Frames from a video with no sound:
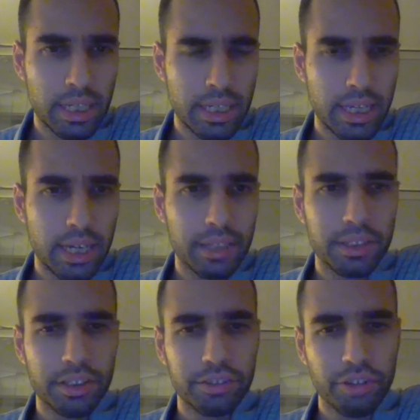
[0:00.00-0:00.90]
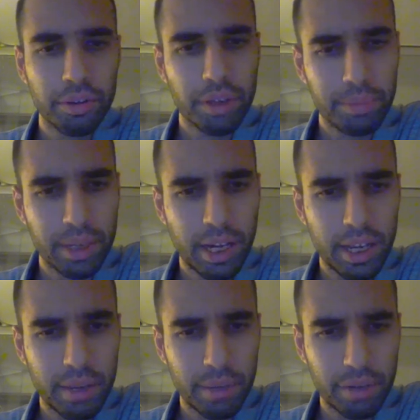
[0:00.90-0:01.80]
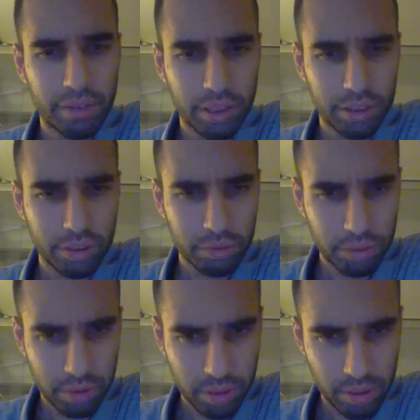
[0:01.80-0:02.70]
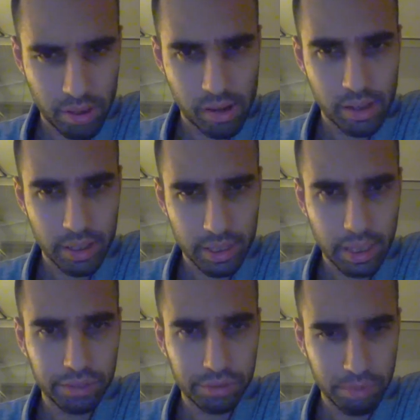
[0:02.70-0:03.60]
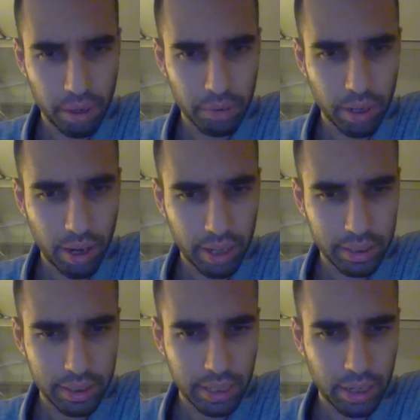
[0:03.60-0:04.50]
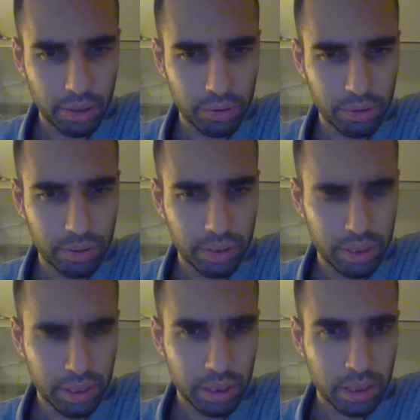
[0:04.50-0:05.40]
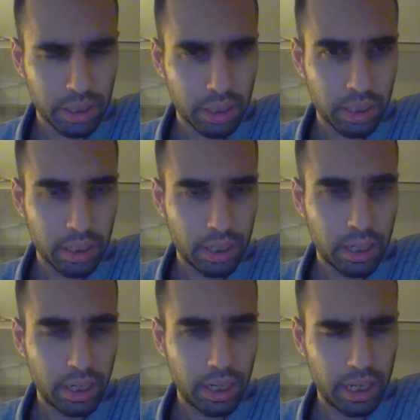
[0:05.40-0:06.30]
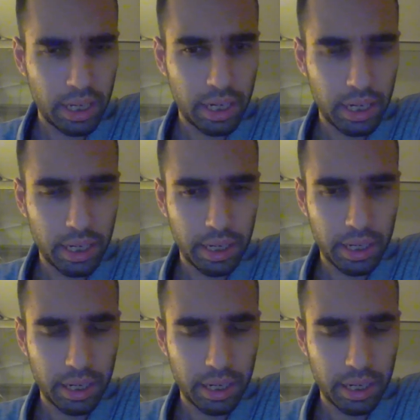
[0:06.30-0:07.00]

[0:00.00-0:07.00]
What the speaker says: yeah, she's going to hippie motherfucker too. That's where we're at now. I'm